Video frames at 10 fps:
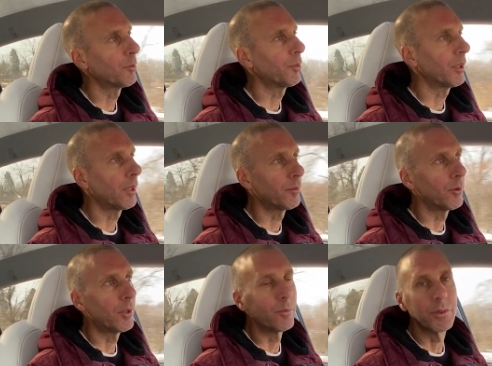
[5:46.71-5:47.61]
But number
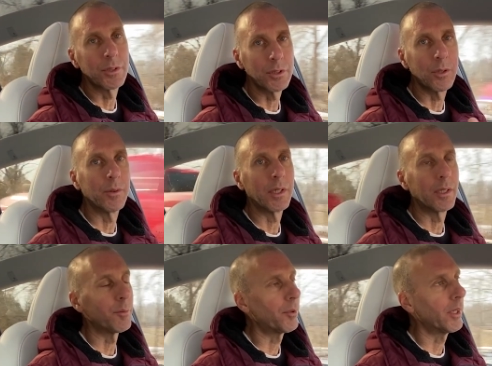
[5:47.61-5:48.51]
one was the towing and
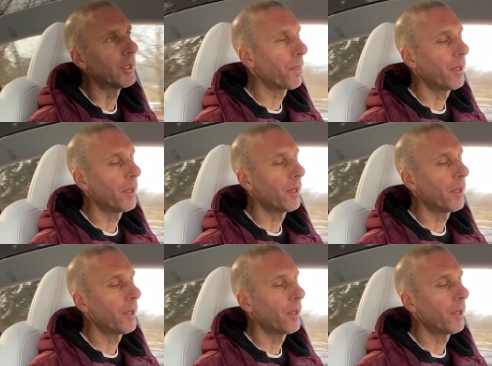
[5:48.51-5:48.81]
the price.